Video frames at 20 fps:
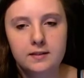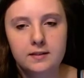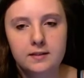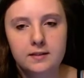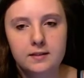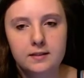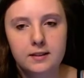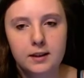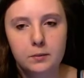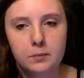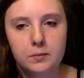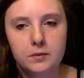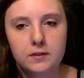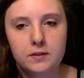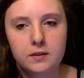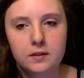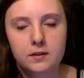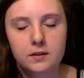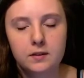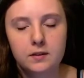
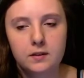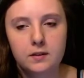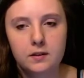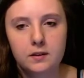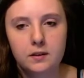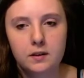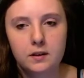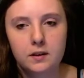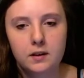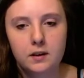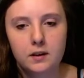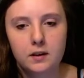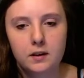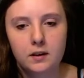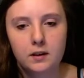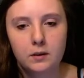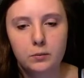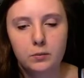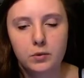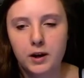slept,
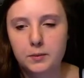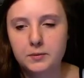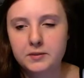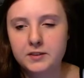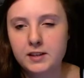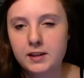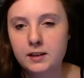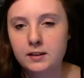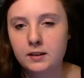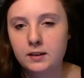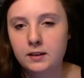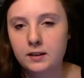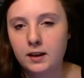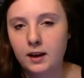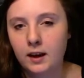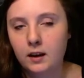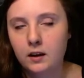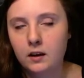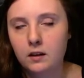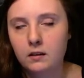perhaps eaten
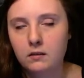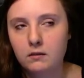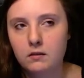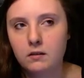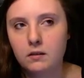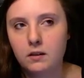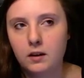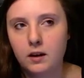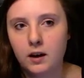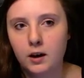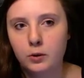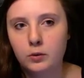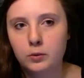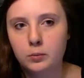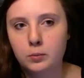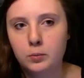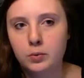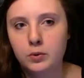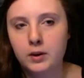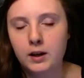again, I will
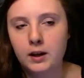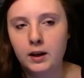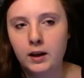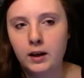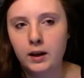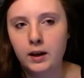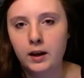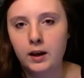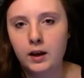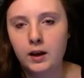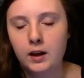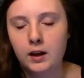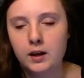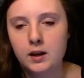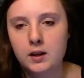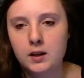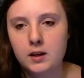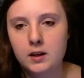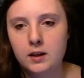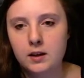bring
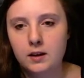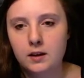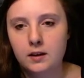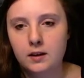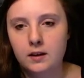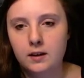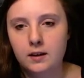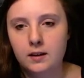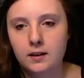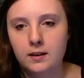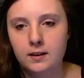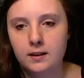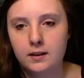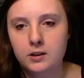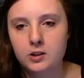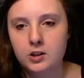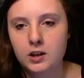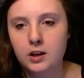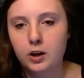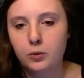
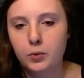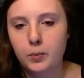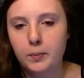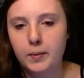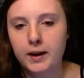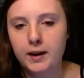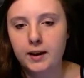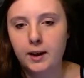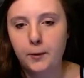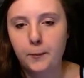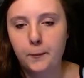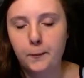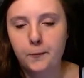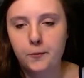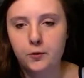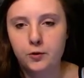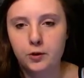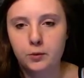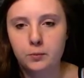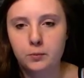Jacob back
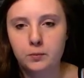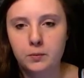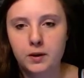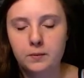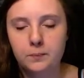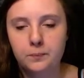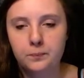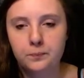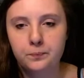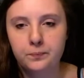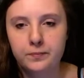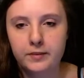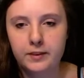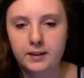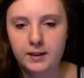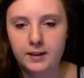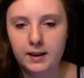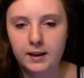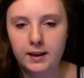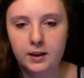from the
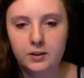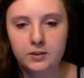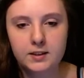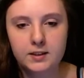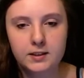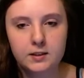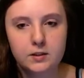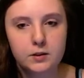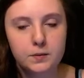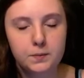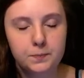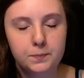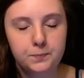daycare center.